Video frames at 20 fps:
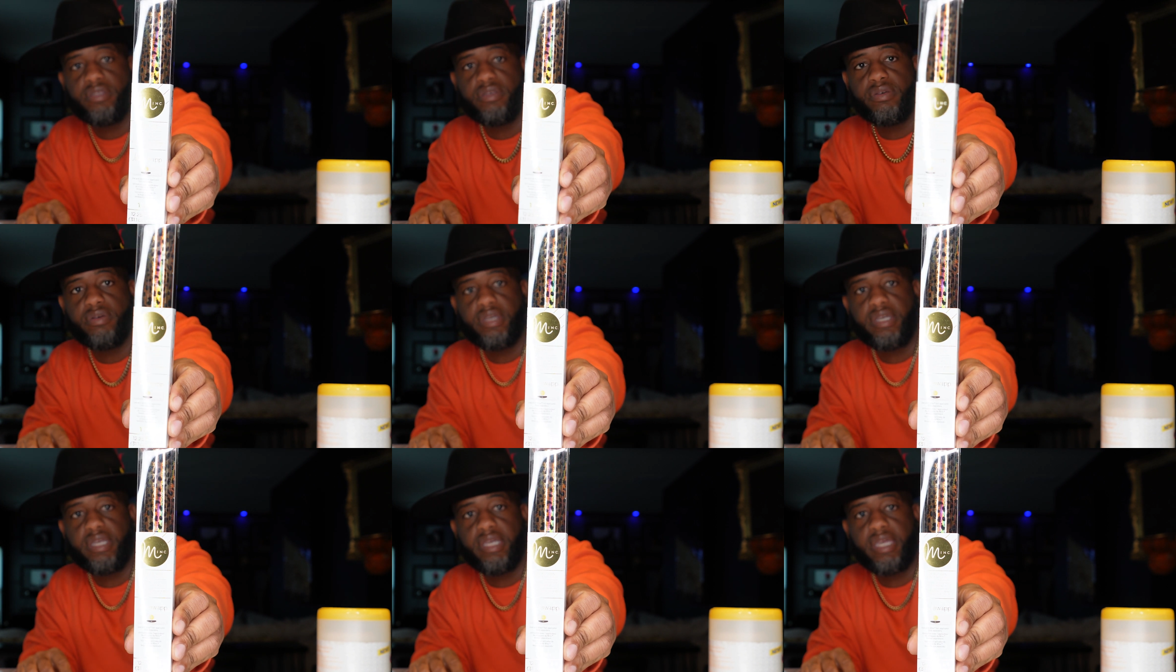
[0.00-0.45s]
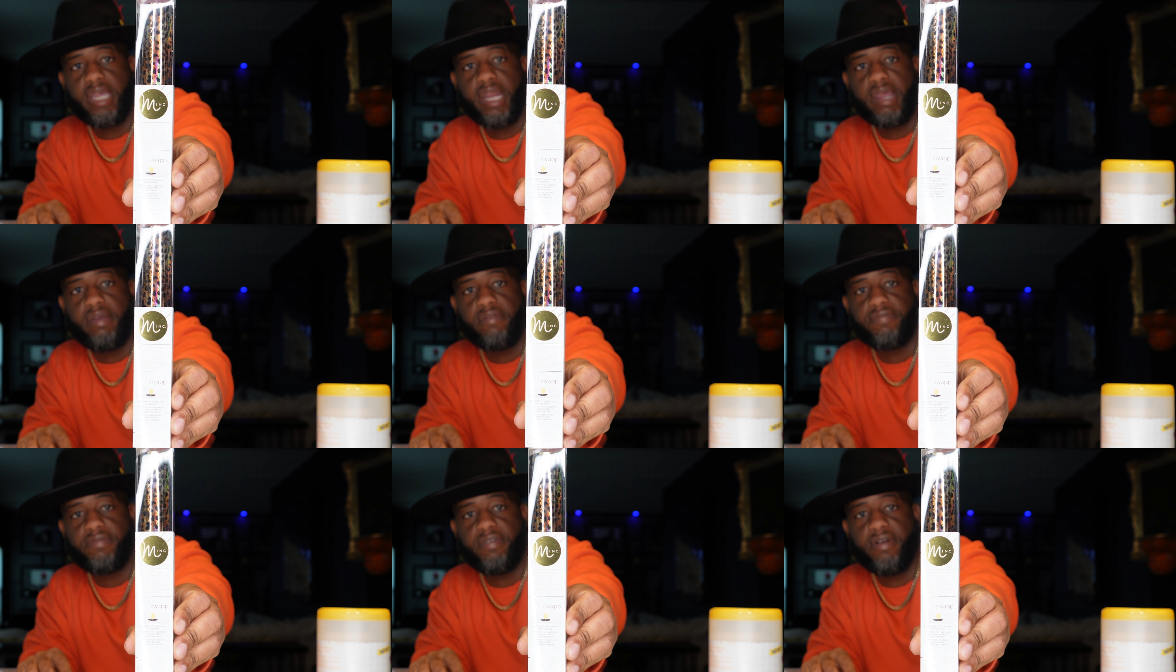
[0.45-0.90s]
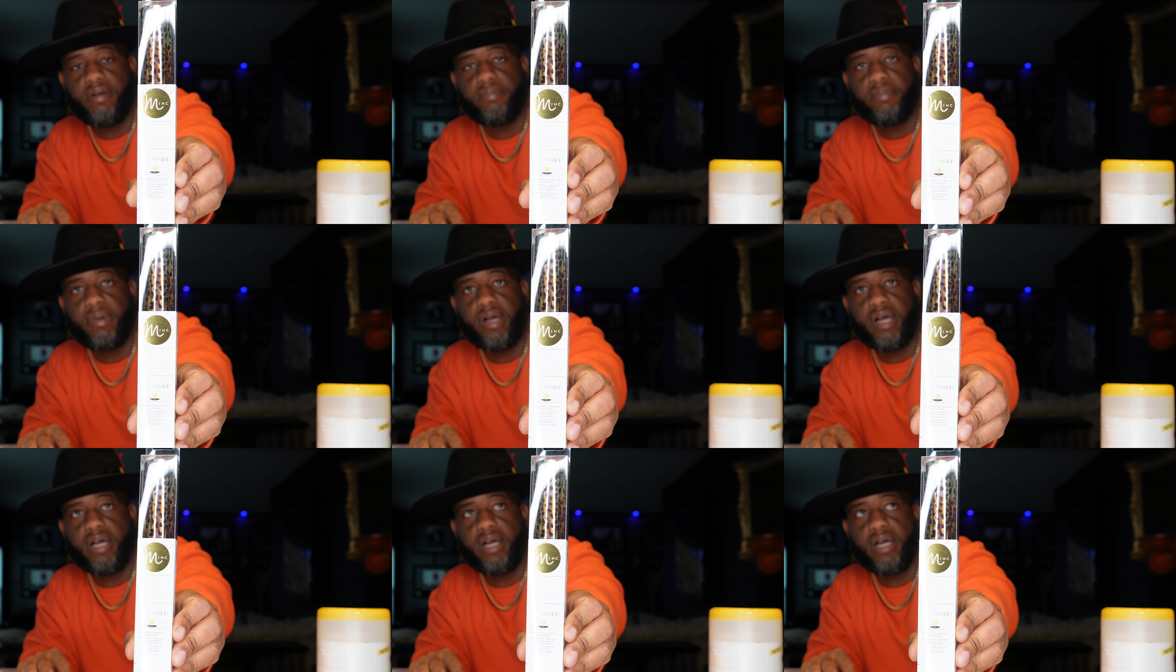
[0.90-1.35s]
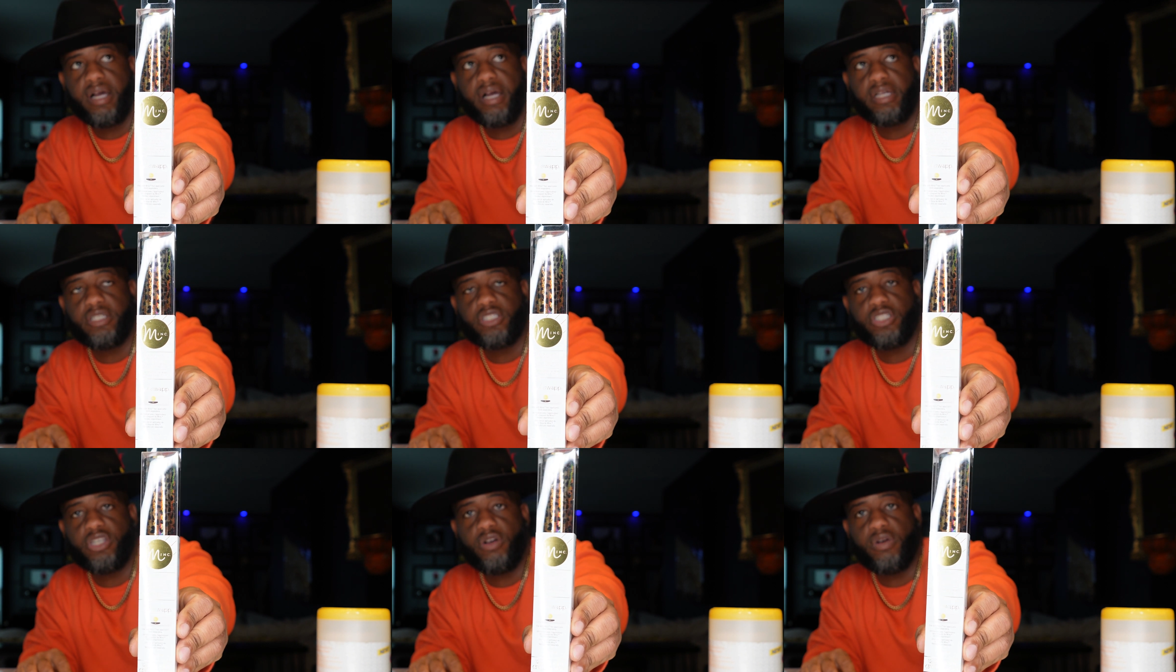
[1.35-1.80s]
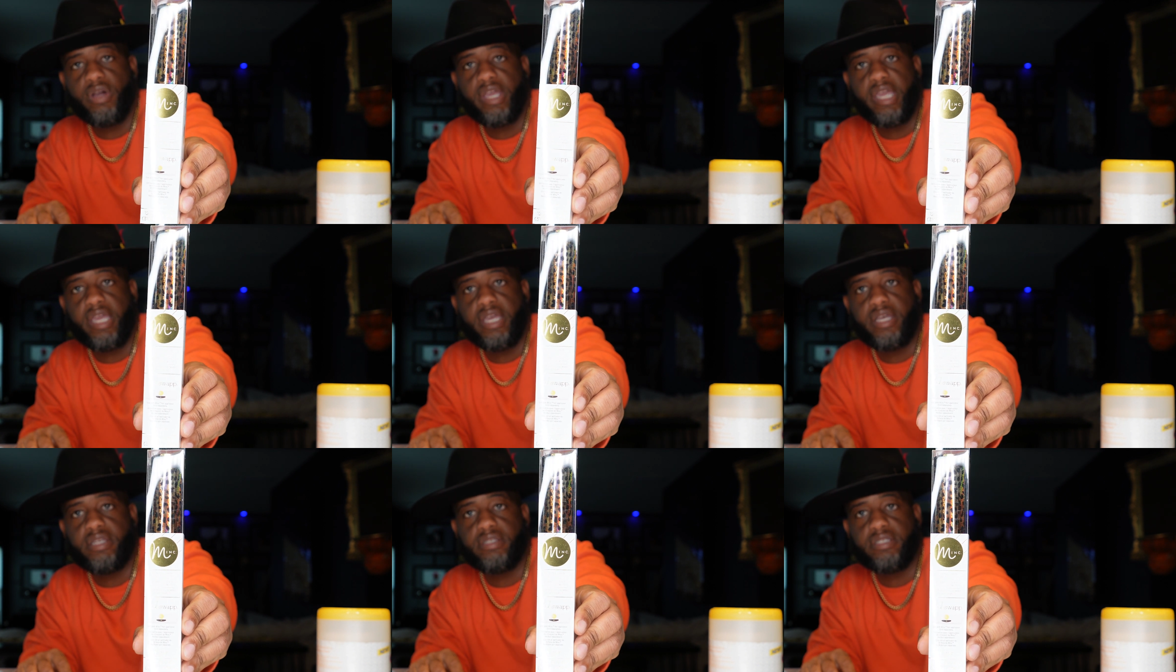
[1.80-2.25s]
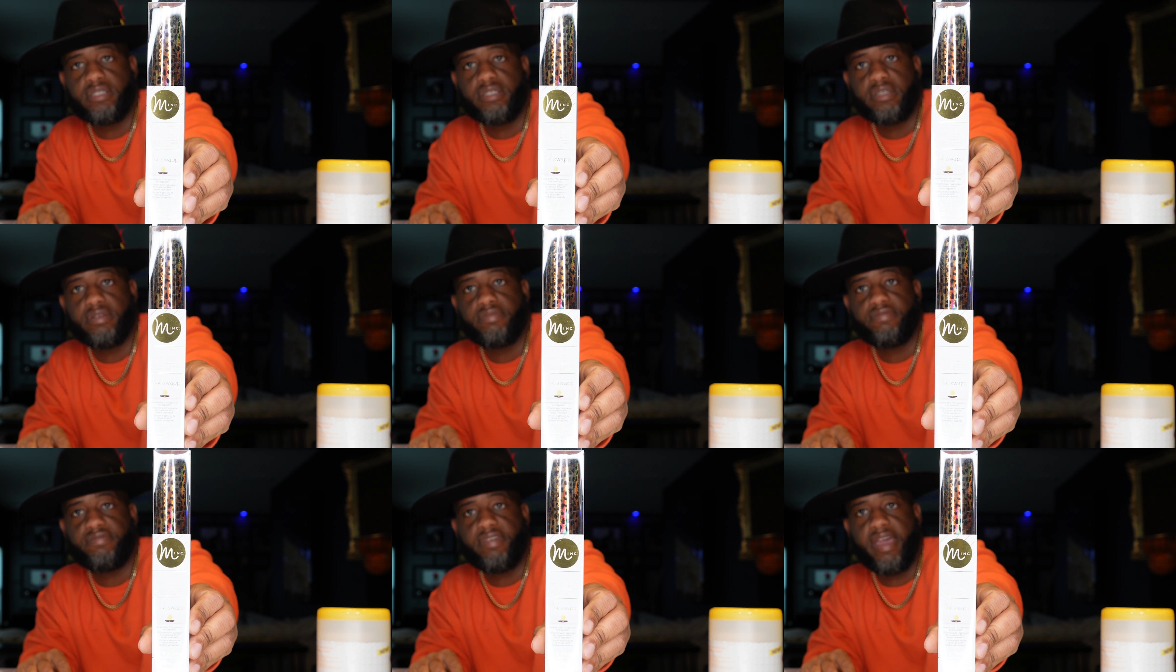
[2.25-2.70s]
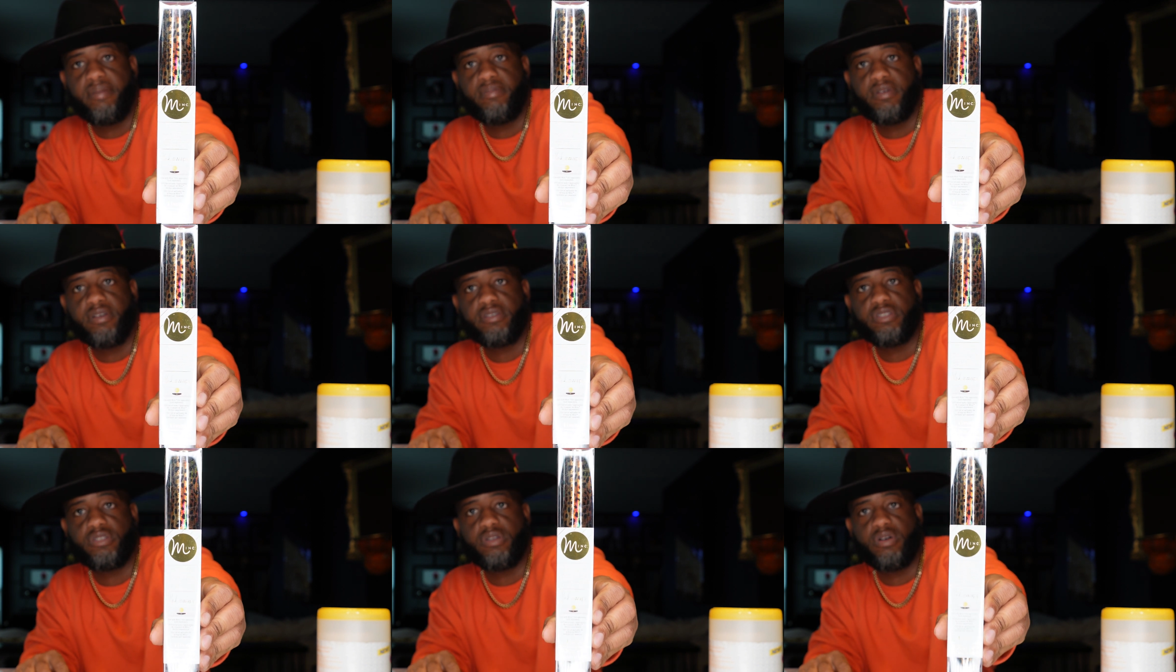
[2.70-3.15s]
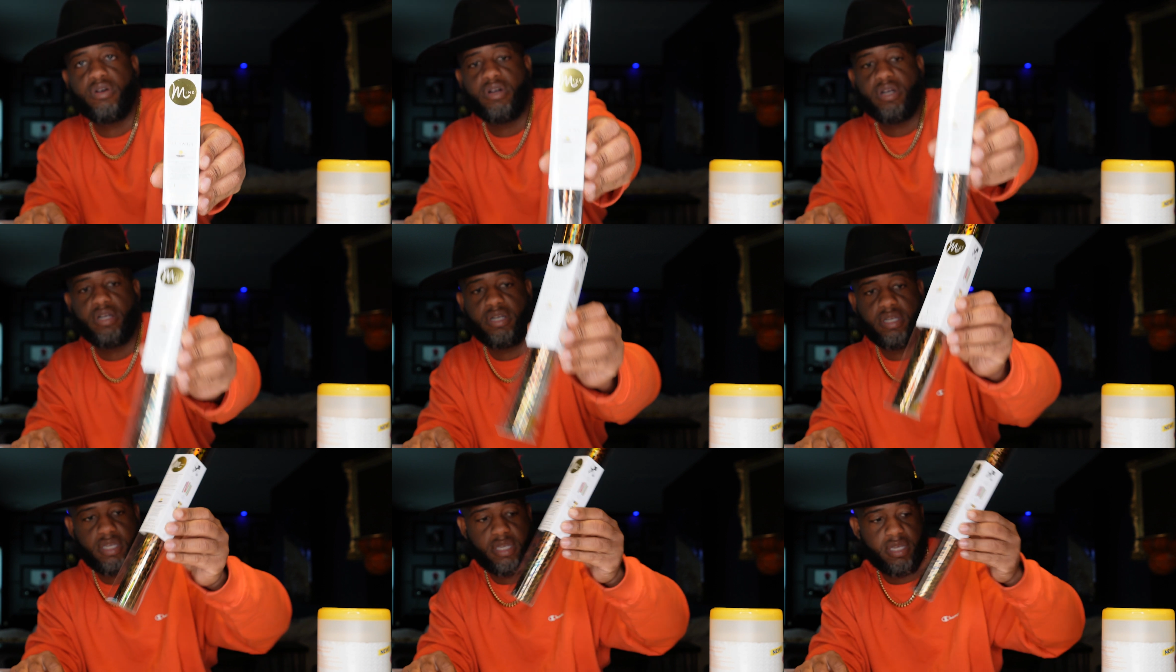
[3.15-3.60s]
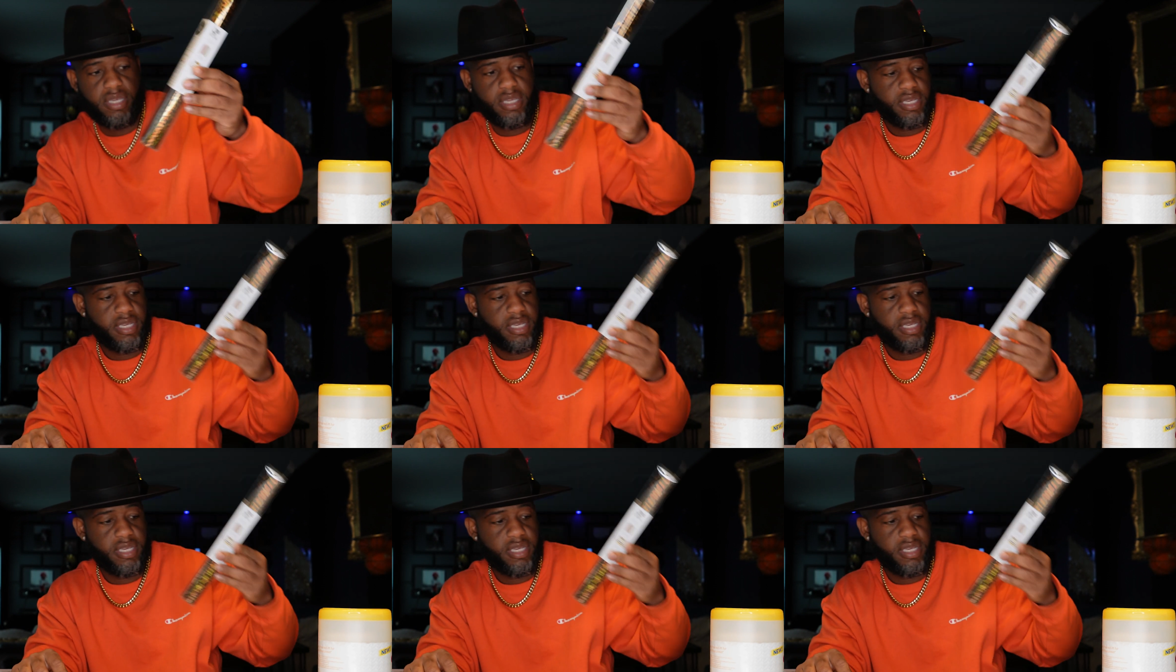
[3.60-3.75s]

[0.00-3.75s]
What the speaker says: You can get it from Joann's fabric store.